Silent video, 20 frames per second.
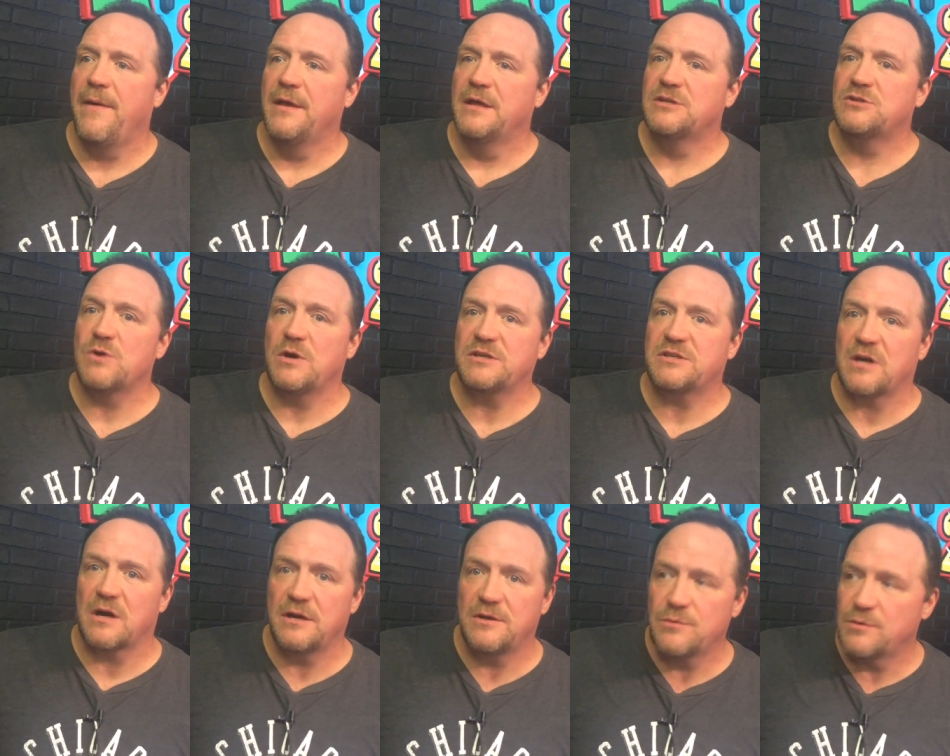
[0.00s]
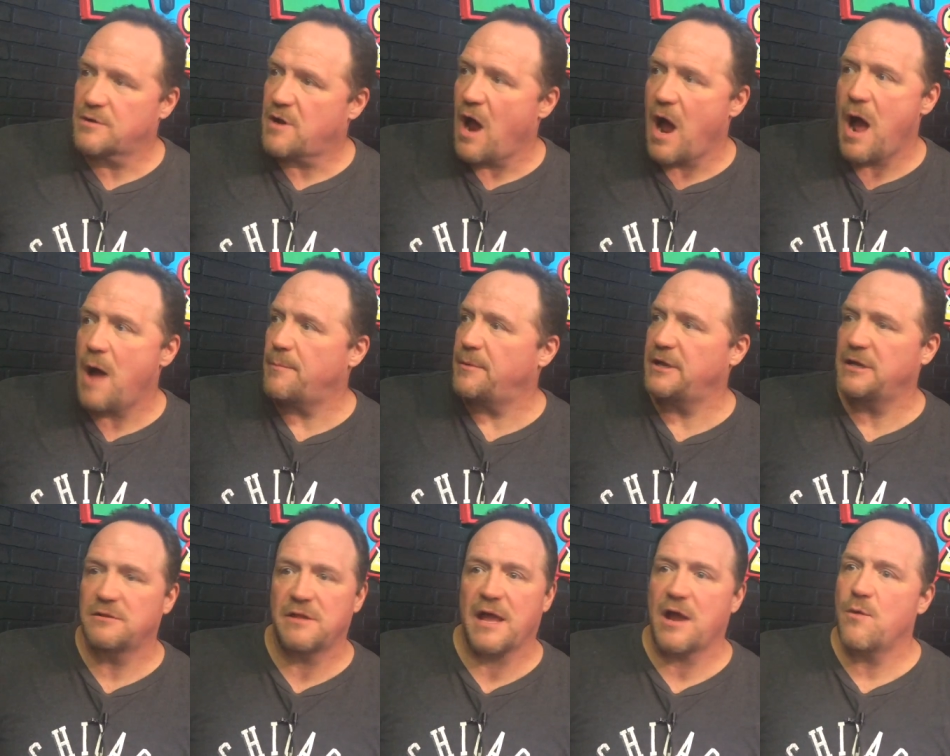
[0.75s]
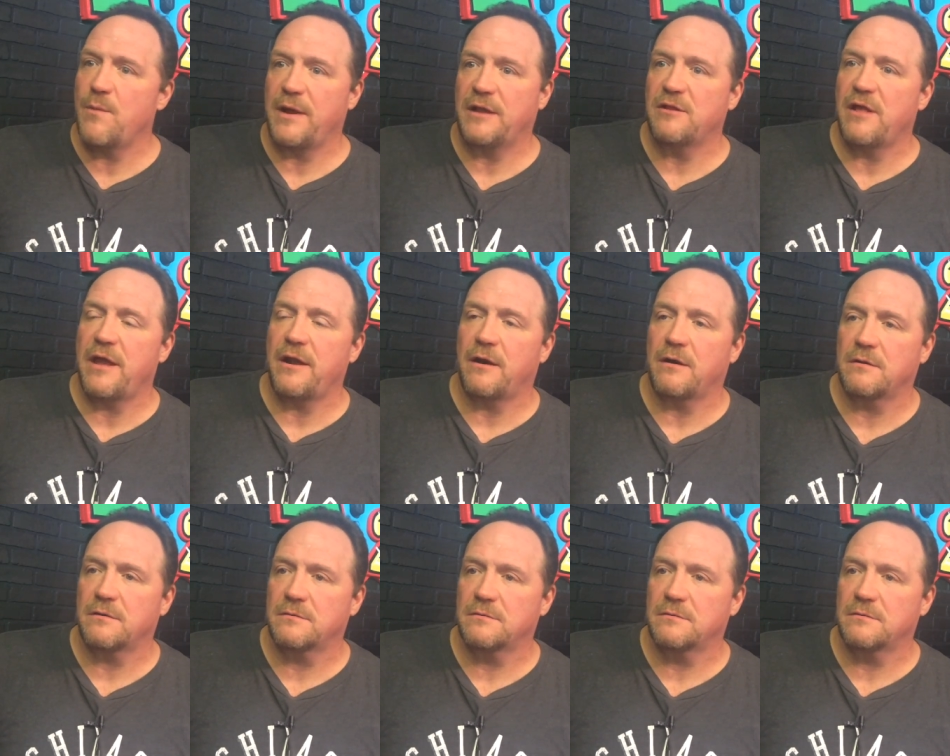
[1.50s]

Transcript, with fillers: So I started doing comedy like a week later.